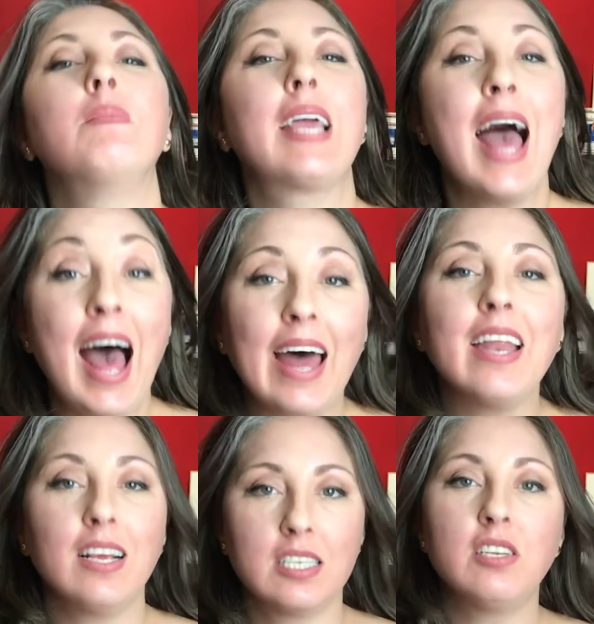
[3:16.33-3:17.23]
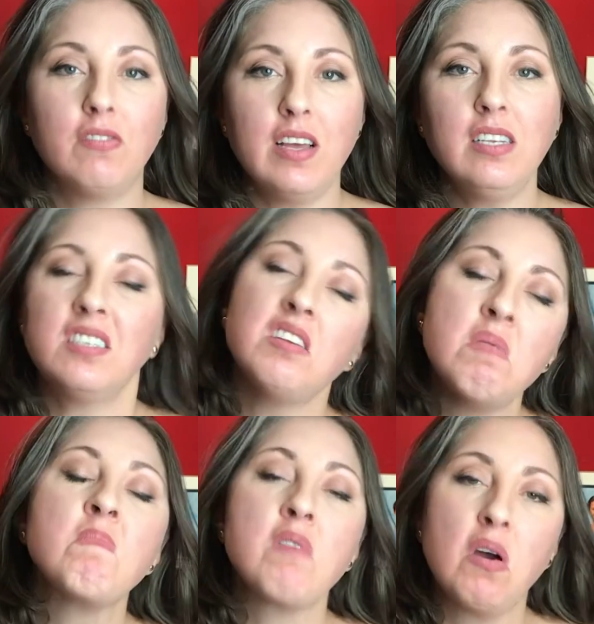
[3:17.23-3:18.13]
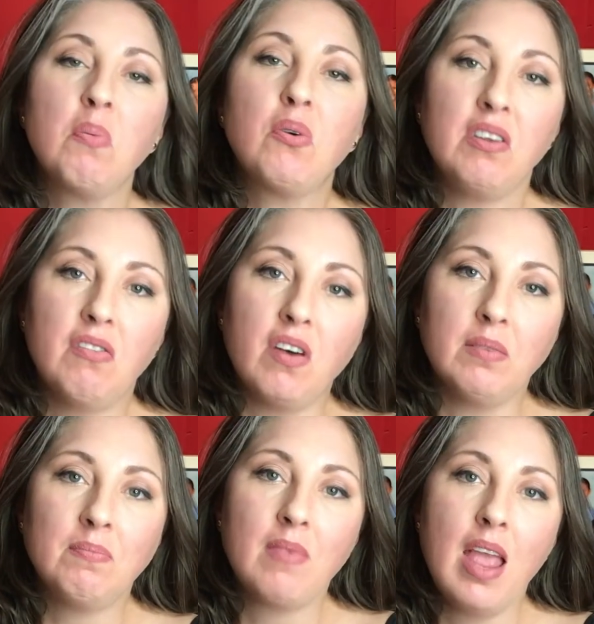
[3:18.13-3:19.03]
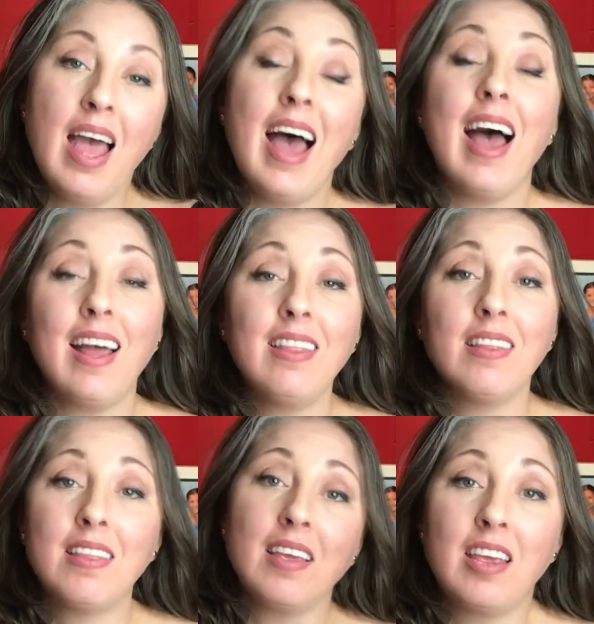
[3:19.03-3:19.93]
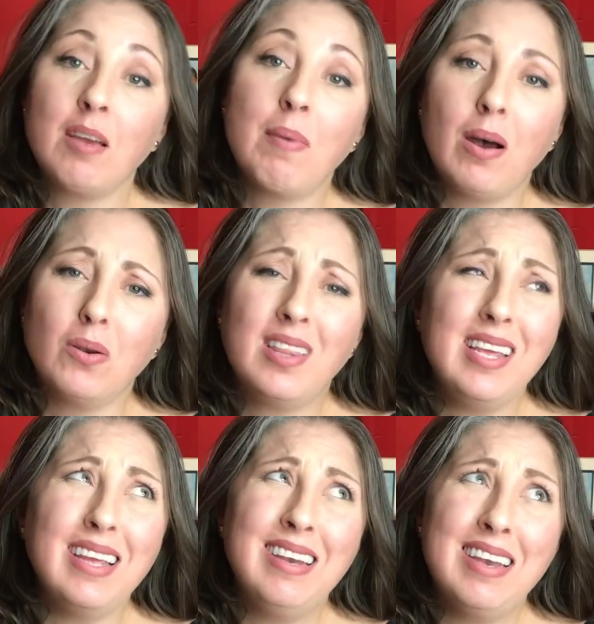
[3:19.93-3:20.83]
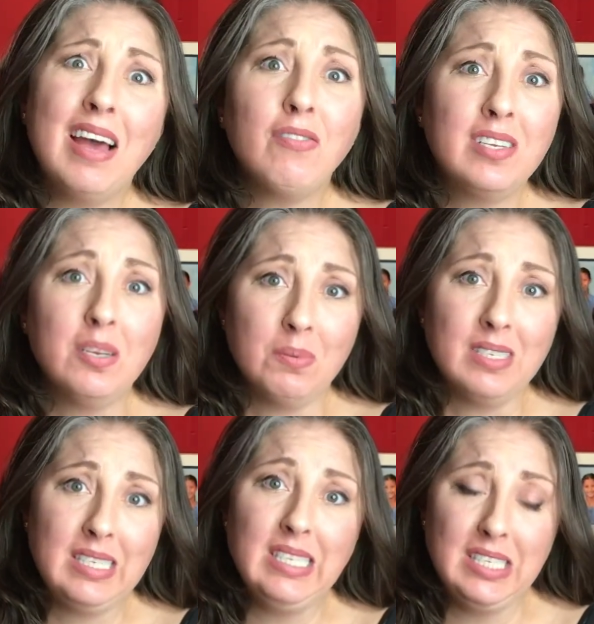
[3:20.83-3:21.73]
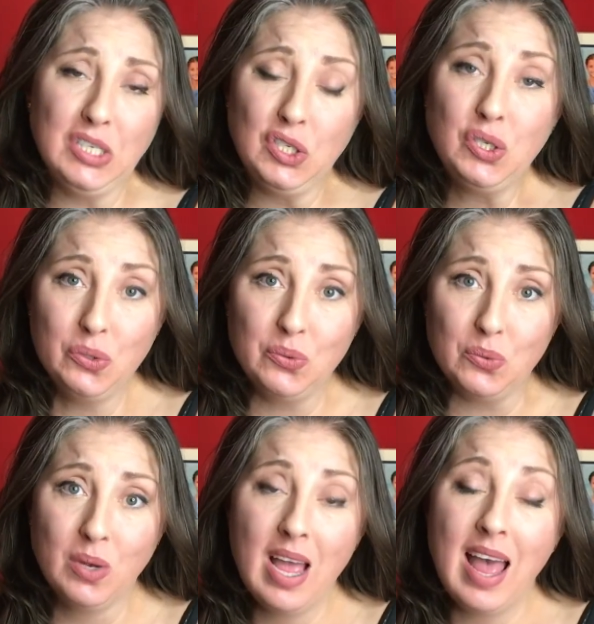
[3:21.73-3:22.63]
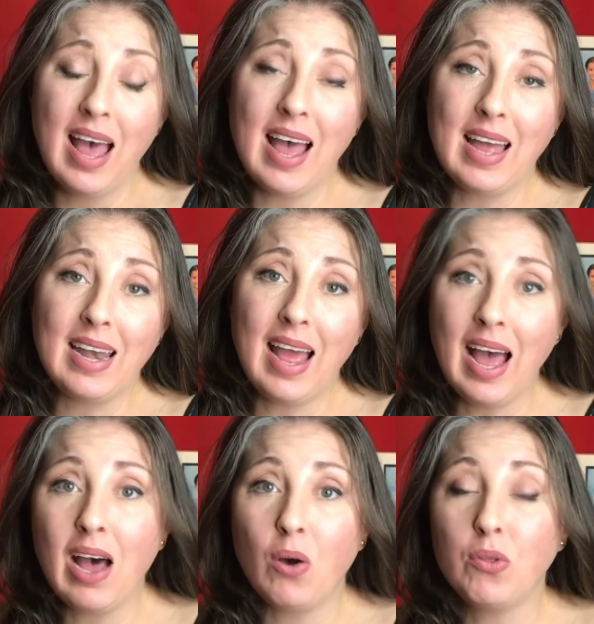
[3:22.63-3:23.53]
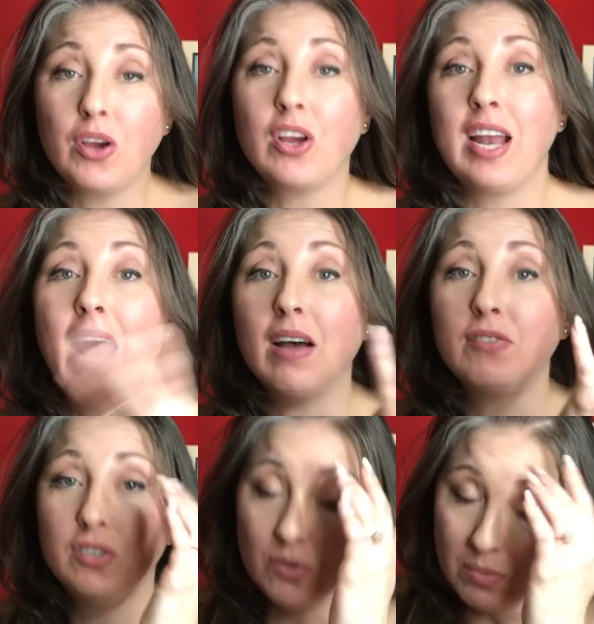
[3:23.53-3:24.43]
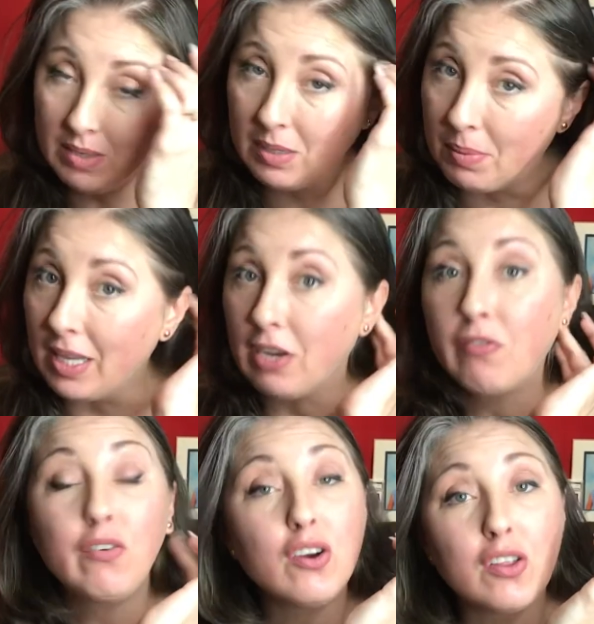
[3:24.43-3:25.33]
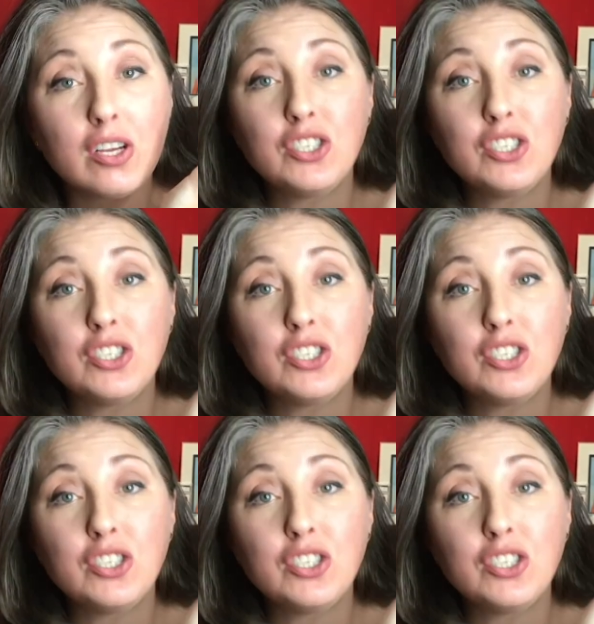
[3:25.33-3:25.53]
the mechanics of it are pretty fun. And then thinking about the inevitable season two and how they're going to have to manipulate further,